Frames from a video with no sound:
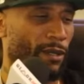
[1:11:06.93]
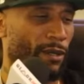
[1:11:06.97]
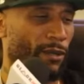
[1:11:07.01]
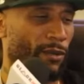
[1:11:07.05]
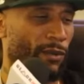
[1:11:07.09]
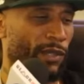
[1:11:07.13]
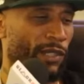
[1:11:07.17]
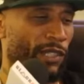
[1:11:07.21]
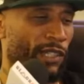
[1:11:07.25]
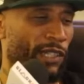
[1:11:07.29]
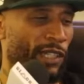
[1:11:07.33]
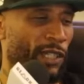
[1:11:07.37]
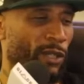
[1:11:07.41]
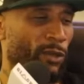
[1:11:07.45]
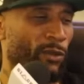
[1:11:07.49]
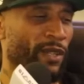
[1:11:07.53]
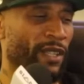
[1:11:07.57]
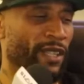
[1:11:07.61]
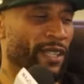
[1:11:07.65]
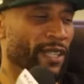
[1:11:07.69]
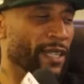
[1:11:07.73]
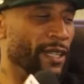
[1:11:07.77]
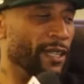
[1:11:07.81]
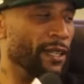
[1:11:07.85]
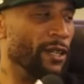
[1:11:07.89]
we deal
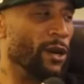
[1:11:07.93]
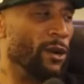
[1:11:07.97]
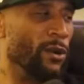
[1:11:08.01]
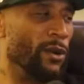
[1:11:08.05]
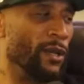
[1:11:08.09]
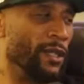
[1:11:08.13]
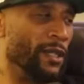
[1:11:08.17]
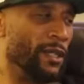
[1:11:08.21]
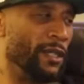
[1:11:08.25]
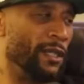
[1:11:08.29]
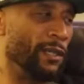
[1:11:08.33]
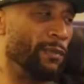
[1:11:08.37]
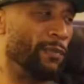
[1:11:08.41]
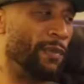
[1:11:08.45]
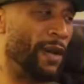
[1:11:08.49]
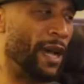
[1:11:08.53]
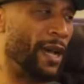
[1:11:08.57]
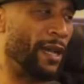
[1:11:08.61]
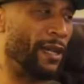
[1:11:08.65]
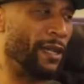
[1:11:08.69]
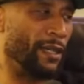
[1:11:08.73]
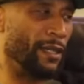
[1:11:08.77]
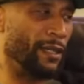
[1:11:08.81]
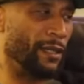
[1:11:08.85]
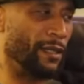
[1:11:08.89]
with ego in these
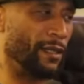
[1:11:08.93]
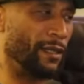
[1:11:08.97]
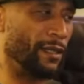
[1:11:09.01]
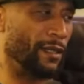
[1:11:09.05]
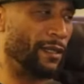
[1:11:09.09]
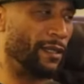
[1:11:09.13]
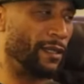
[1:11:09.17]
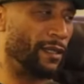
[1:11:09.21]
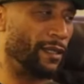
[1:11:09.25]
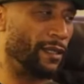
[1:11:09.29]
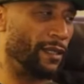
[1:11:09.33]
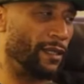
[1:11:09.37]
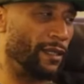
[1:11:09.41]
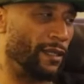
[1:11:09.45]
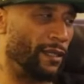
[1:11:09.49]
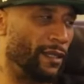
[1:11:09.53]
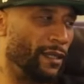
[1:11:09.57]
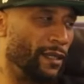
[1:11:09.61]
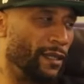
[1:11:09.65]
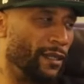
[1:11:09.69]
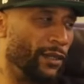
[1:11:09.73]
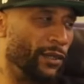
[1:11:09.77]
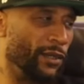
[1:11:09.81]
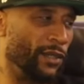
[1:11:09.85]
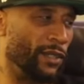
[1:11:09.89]
bodies.
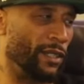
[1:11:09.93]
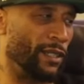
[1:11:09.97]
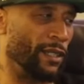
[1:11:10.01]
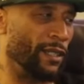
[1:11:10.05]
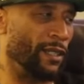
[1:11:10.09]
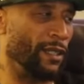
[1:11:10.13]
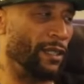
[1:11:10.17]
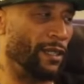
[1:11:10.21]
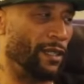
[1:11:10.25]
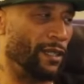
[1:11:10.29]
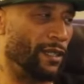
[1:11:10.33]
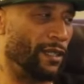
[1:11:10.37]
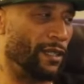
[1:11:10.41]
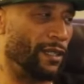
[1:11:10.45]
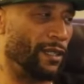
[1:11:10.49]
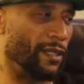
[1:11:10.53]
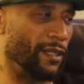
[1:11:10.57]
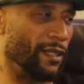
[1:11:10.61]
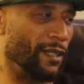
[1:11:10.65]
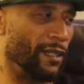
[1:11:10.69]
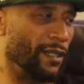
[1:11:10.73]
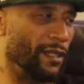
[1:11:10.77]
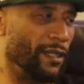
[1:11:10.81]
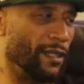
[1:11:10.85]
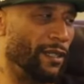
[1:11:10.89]
You see?
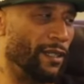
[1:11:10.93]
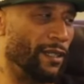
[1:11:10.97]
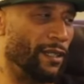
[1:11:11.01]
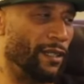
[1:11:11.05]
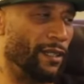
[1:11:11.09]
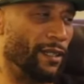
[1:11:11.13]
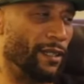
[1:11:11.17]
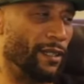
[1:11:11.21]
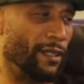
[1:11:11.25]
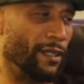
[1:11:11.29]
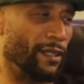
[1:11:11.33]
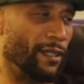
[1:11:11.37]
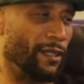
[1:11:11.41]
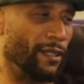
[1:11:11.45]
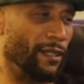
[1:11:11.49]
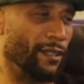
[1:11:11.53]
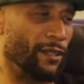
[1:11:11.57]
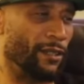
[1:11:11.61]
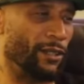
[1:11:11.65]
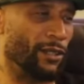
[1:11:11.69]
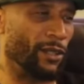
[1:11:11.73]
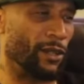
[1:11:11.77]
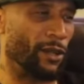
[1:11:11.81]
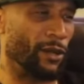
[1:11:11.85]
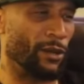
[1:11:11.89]

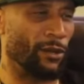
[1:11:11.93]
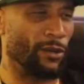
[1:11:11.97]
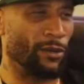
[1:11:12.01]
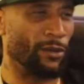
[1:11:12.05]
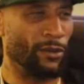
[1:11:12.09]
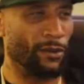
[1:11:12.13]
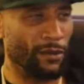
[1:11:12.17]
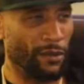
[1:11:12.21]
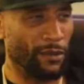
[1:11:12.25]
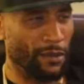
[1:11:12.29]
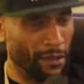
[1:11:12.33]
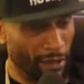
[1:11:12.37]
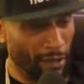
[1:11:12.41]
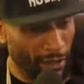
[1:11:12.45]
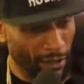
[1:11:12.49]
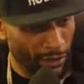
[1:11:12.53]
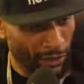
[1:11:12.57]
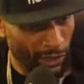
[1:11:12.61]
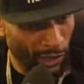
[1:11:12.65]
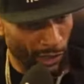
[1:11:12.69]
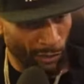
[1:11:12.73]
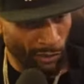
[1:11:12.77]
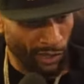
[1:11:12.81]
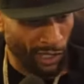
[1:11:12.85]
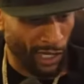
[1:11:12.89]
So
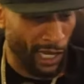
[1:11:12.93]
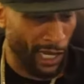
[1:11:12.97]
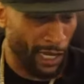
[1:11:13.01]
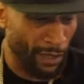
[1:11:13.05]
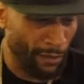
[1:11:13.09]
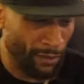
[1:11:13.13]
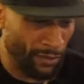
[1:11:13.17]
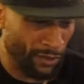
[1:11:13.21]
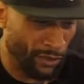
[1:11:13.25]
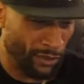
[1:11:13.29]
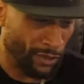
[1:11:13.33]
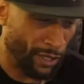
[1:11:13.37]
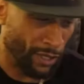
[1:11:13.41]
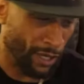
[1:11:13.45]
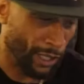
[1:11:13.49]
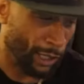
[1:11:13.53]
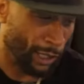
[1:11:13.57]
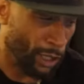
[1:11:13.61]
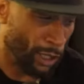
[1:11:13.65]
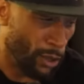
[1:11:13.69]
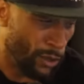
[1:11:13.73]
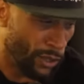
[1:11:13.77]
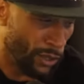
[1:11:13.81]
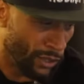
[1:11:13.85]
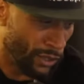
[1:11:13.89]
sometimes our
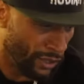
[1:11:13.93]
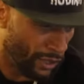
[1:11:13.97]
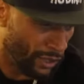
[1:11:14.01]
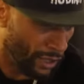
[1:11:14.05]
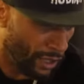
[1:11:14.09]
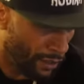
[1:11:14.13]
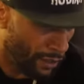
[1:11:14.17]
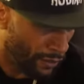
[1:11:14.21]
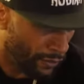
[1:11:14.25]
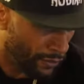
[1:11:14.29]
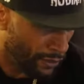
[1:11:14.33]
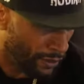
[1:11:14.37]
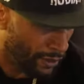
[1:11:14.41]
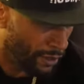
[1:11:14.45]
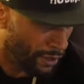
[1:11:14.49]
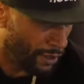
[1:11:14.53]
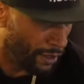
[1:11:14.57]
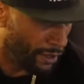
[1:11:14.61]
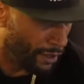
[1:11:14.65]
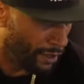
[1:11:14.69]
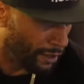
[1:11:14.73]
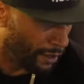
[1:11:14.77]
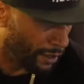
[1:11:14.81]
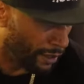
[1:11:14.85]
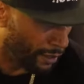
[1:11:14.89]
lower selves
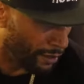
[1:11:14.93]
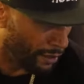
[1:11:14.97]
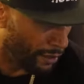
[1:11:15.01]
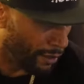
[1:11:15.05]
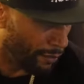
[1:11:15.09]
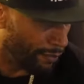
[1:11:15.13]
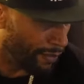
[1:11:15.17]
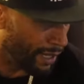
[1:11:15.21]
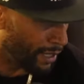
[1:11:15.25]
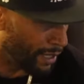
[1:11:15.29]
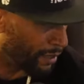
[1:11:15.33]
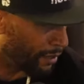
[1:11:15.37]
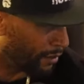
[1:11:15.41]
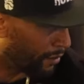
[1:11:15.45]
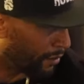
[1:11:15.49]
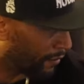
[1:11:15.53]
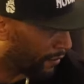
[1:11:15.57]
gets the better